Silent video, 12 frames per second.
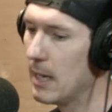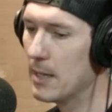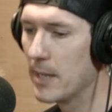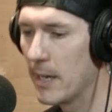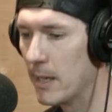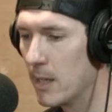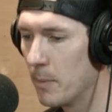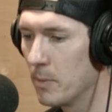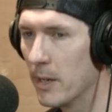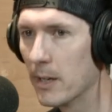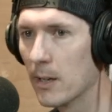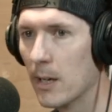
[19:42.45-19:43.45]
and they end up
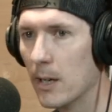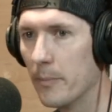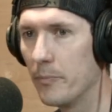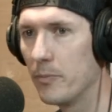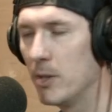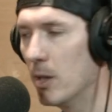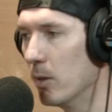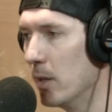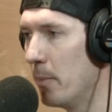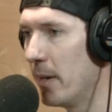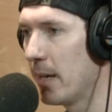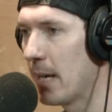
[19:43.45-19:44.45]
like, you know,
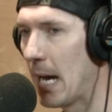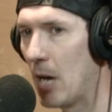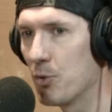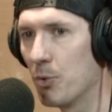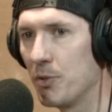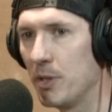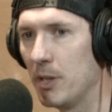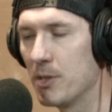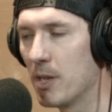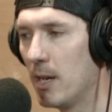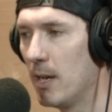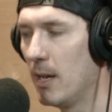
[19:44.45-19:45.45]
limiting
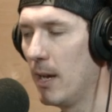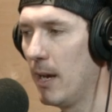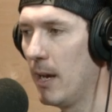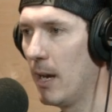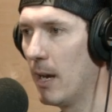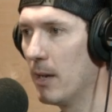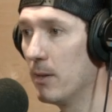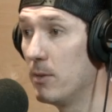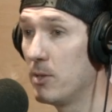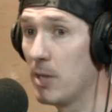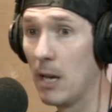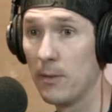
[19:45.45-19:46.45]
casualties and
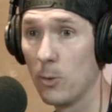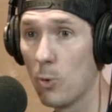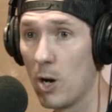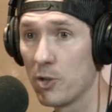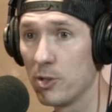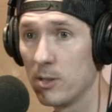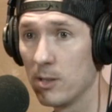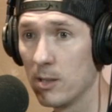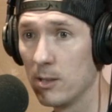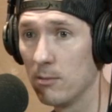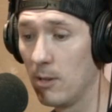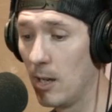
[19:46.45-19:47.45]
saving
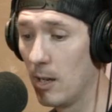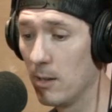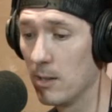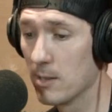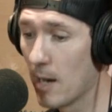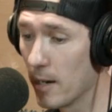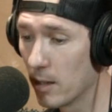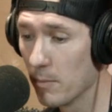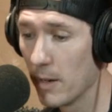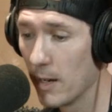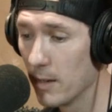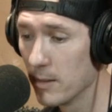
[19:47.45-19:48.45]
Washington and his high
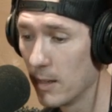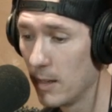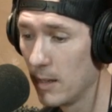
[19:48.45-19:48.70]
command.